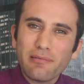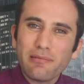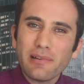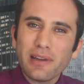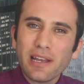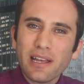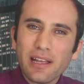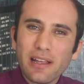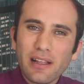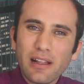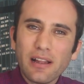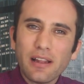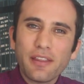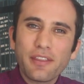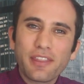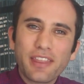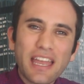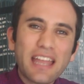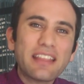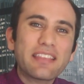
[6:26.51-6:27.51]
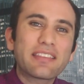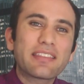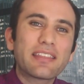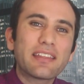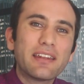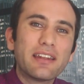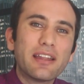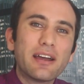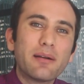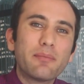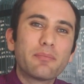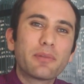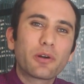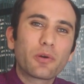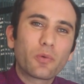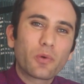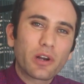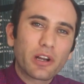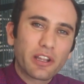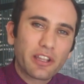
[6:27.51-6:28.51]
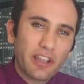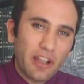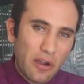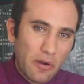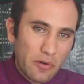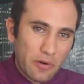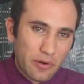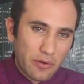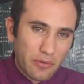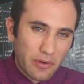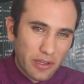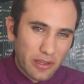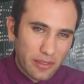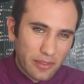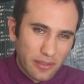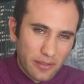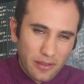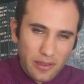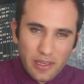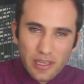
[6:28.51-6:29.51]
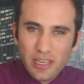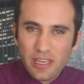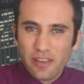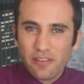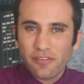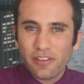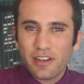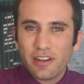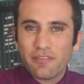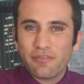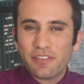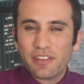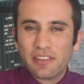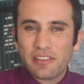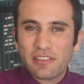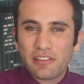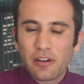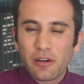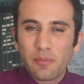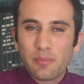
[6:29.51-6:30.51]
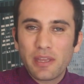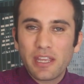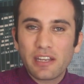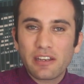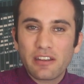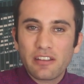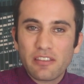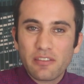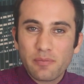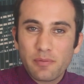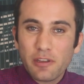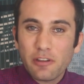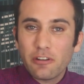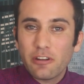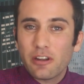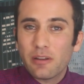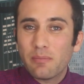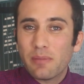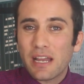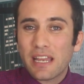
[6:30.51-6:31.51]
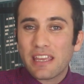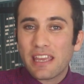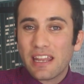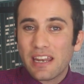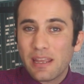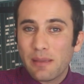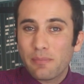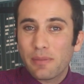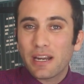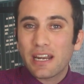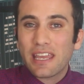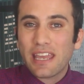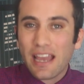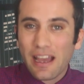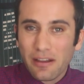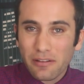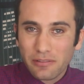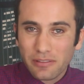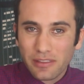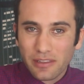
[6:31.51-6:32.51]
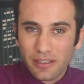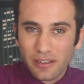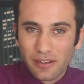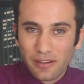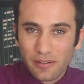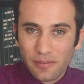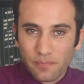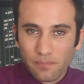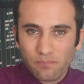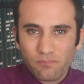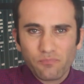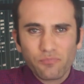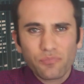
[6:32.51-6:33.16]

well, that's the number we're going with, even if it's still being disputed by anybody out there.